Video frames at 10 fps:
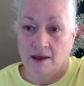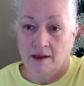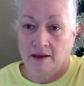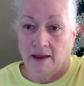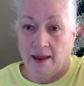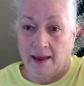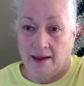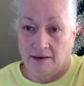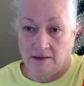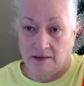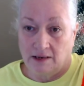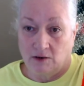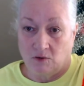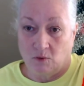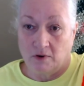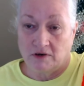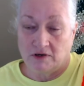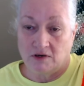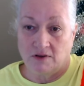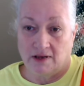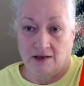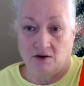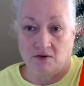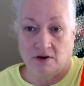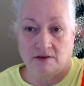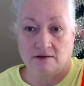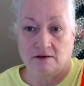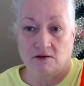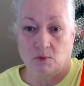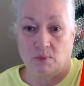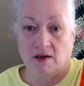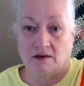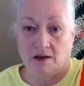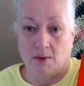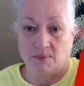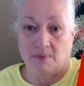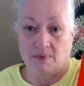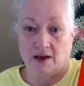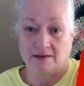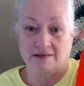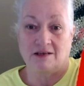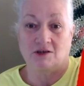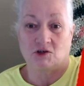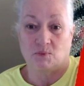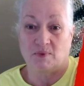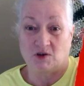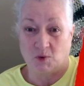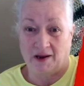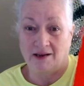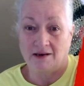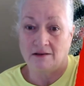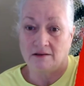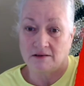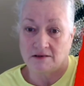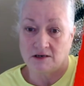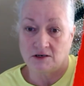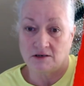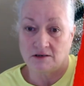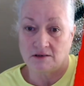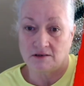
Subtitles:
And in order to do the increases, you picked up a stitch between the stitches,